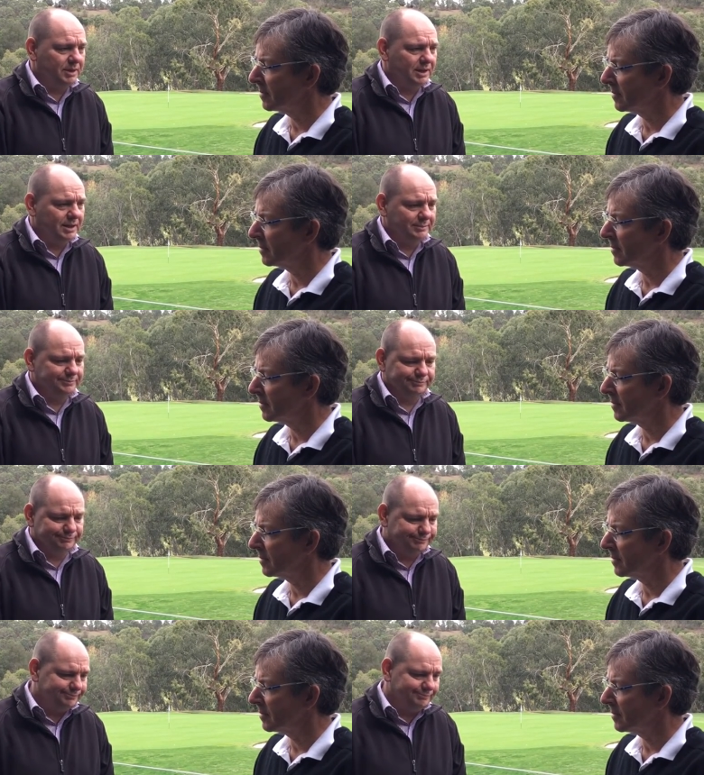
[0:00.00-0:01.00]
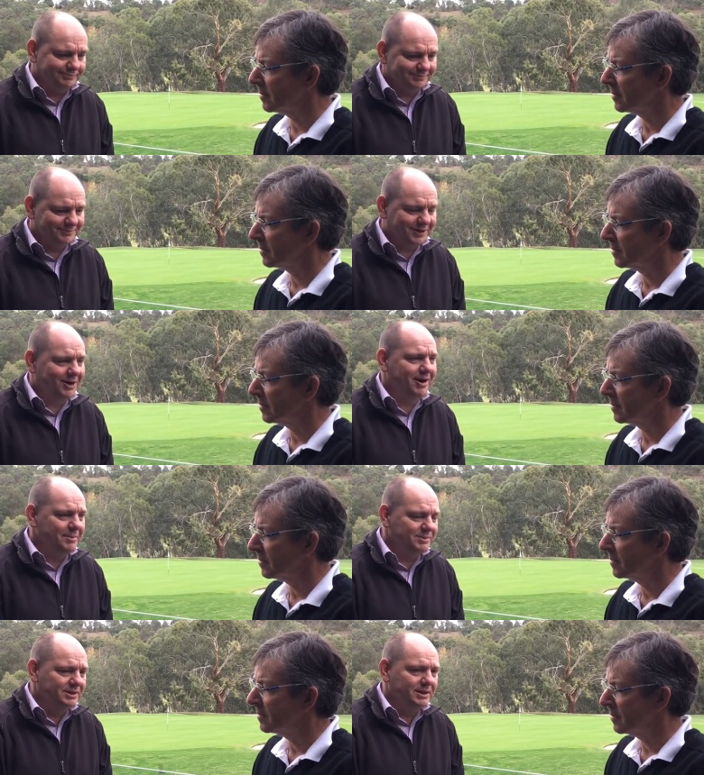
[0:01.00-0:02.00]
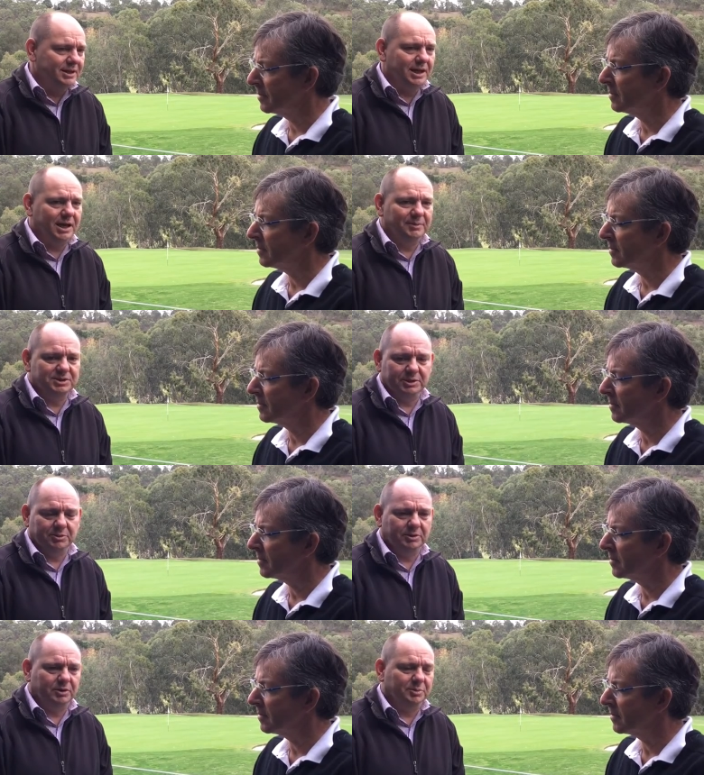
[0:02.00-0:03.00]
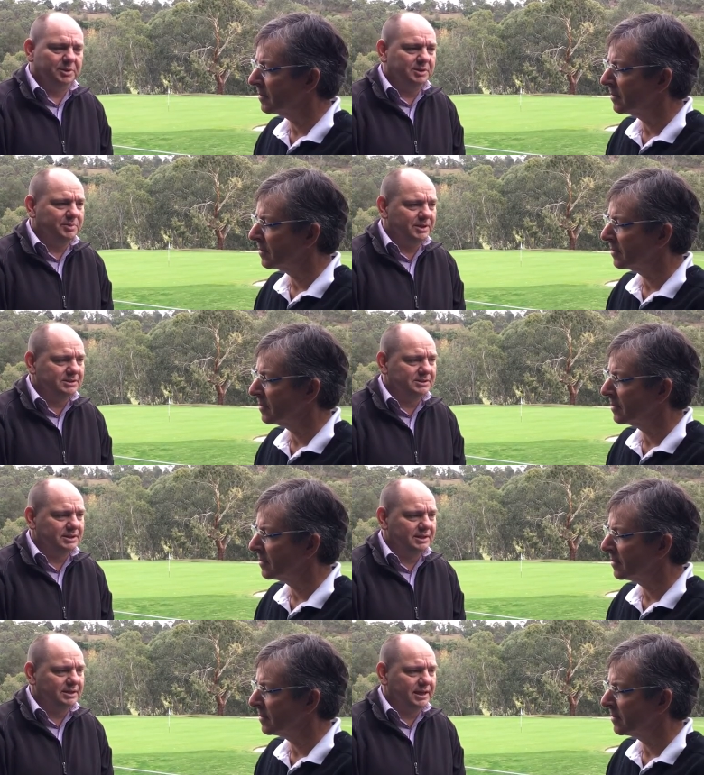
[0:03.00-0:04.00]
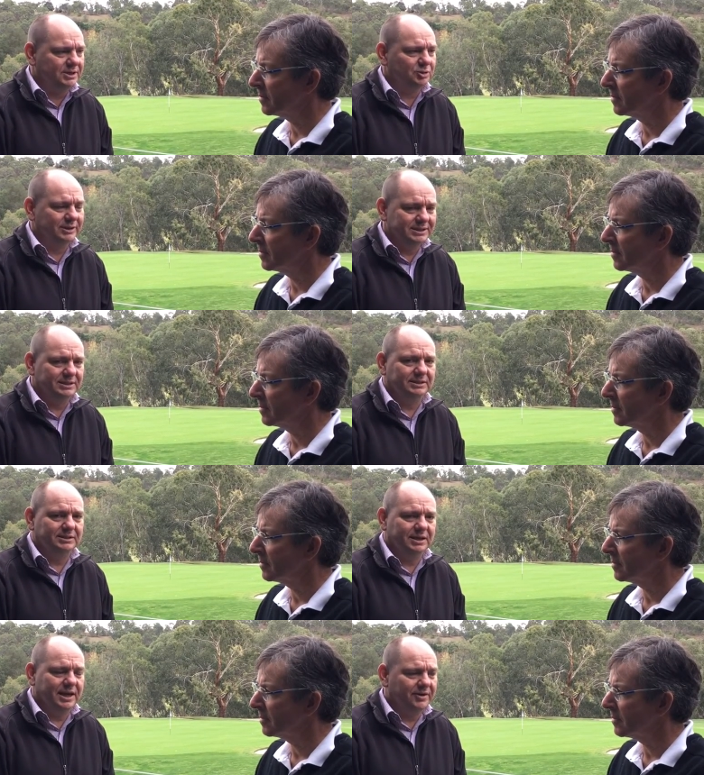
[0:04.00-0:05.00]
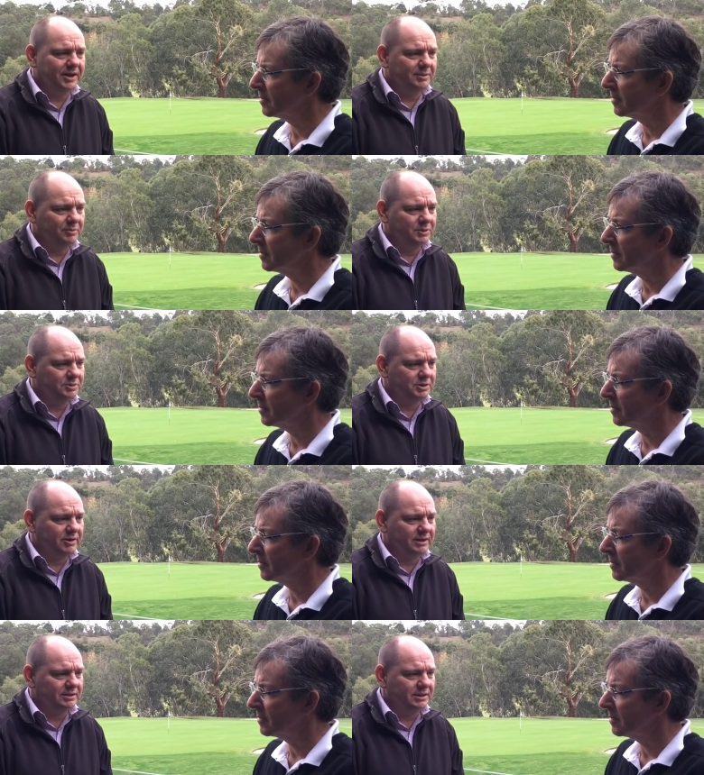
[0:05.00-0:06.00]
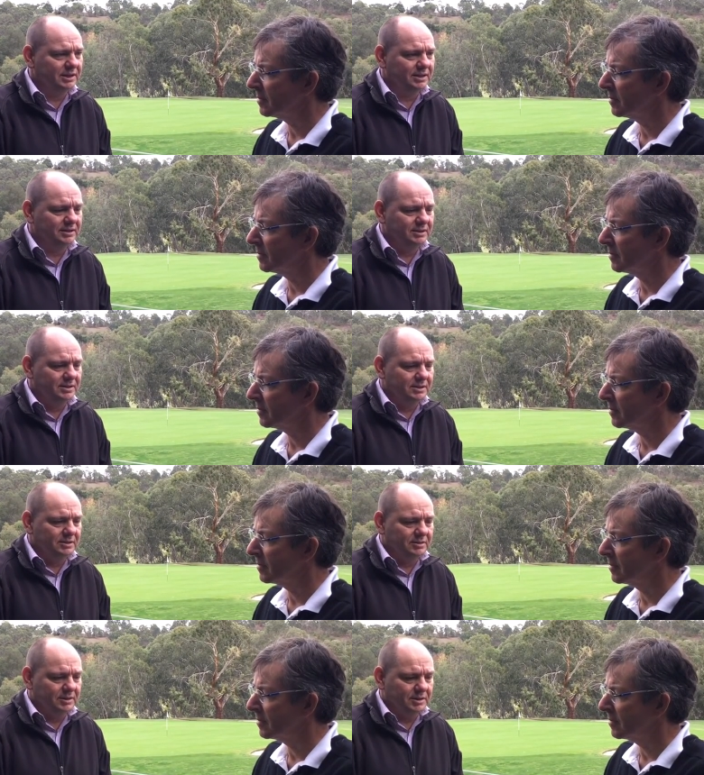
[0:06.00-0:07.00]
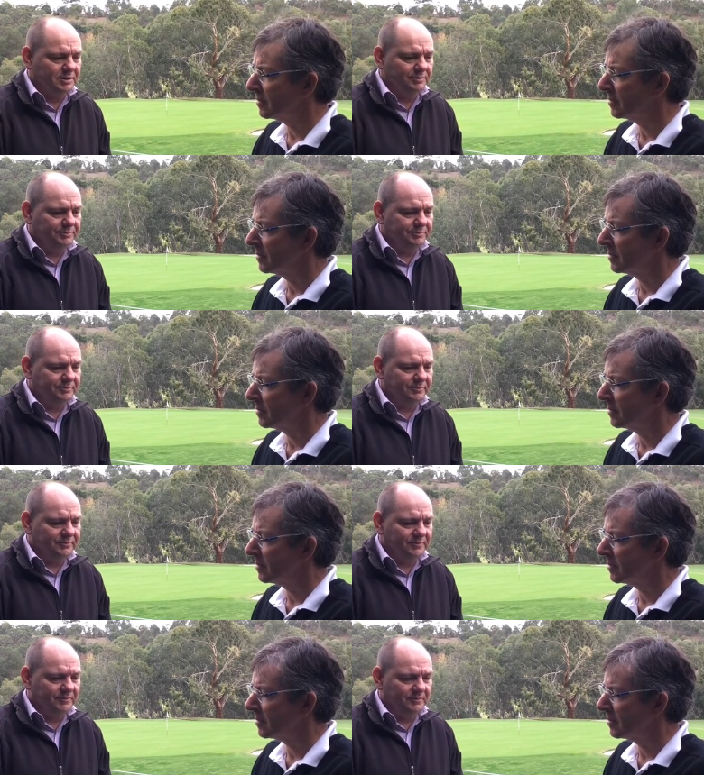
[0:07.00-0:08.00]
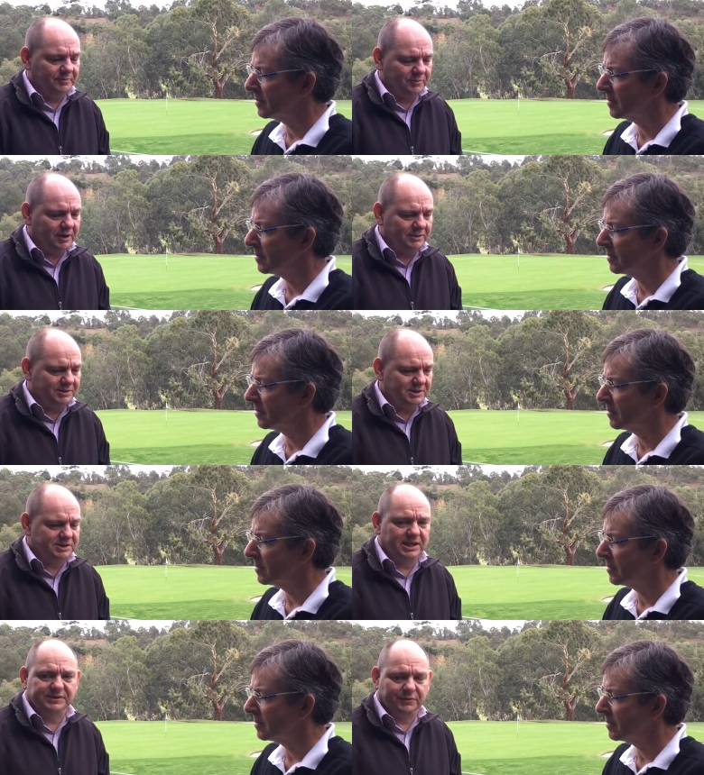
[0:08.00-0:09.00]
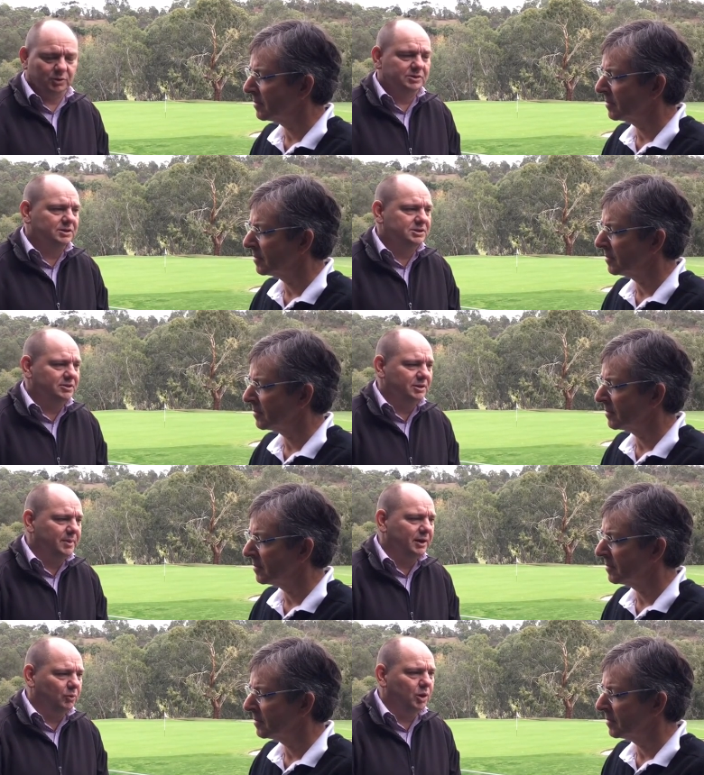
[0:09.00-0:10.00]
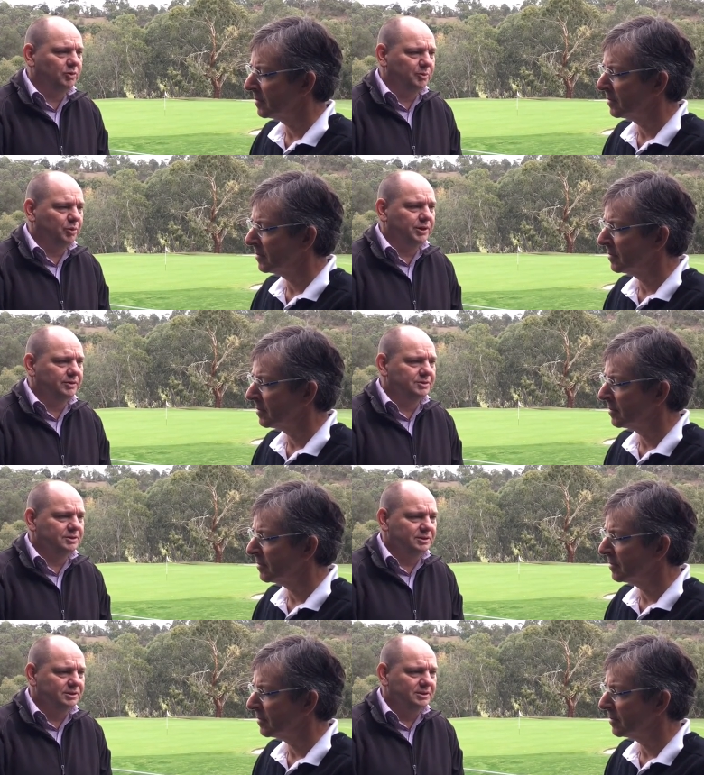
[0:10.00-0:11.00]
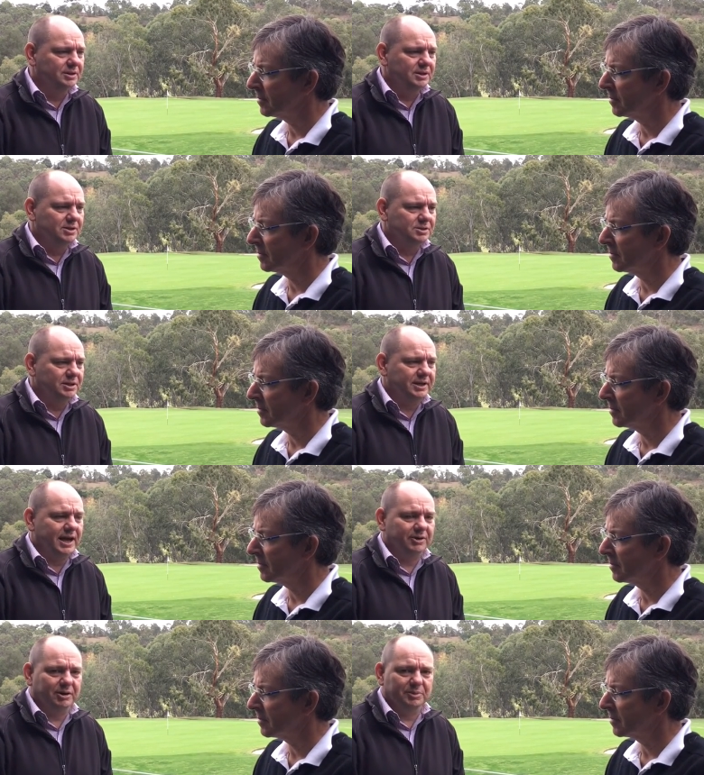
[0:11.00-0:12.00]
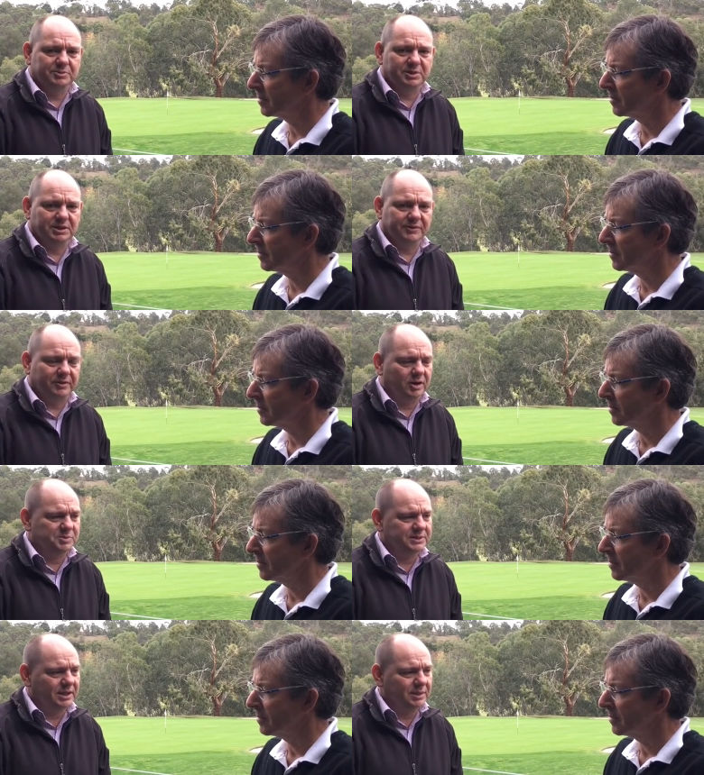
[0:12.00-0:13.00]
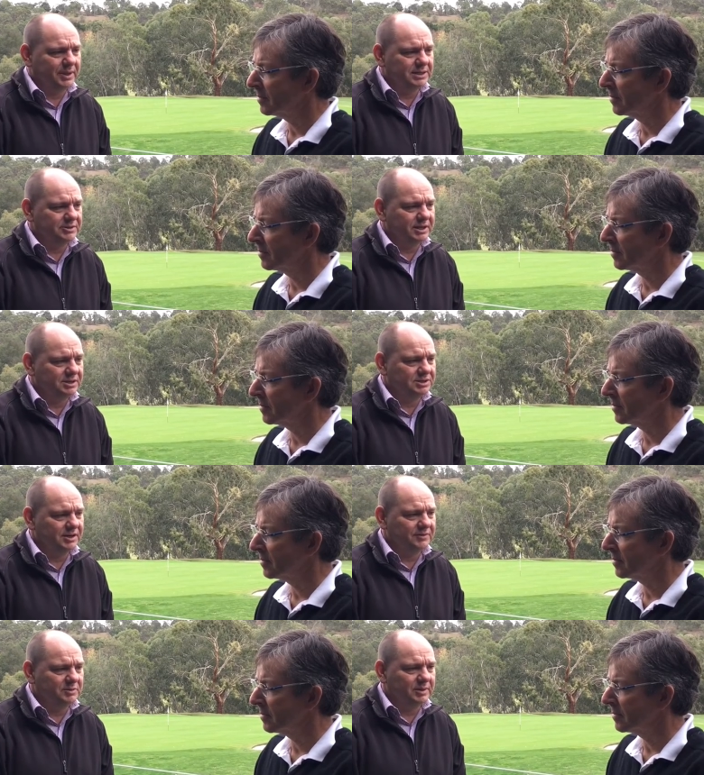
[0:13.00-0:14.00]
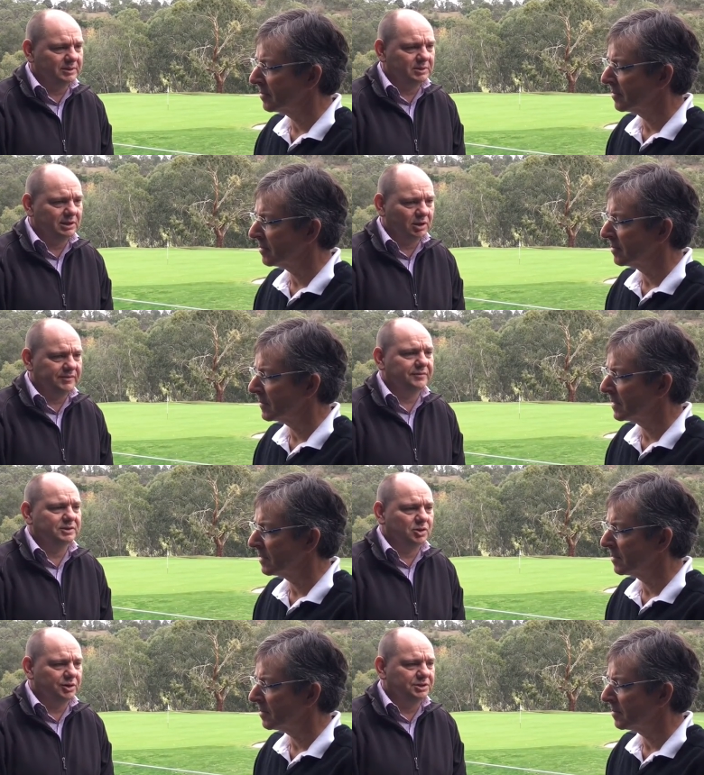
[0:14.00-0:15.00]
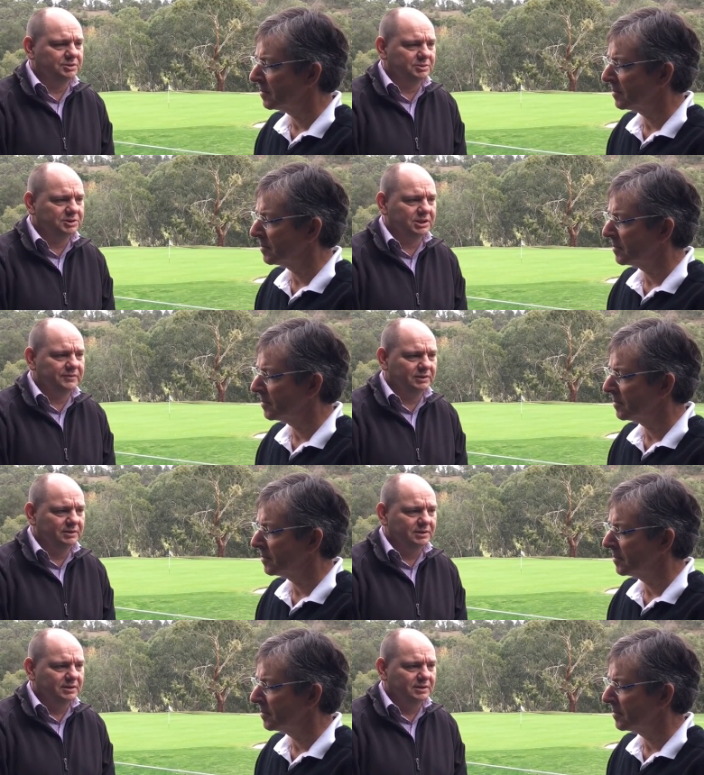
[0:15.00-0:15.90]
Speaker 1: um, program. Mm -hmm. um, this year we've got the best casual eating area, which was a great uh, uh, great success for us considering the amount of work we put into the, to the catering, particularly for our hospitality manager and our chef. A lot of effort's gone into achieving